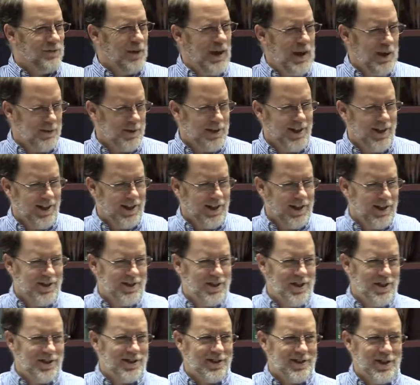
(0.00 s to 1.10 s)
Pam's getting it.
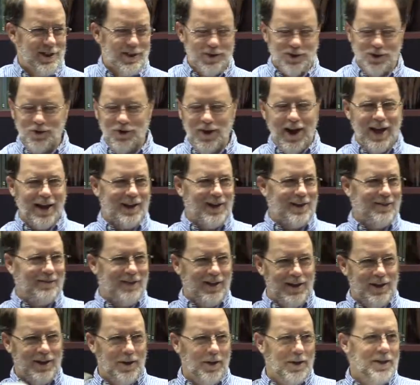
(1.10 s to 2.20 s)
She's, she's tracking
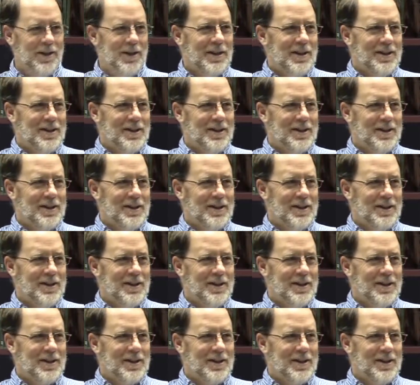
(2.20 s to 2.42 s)
right here.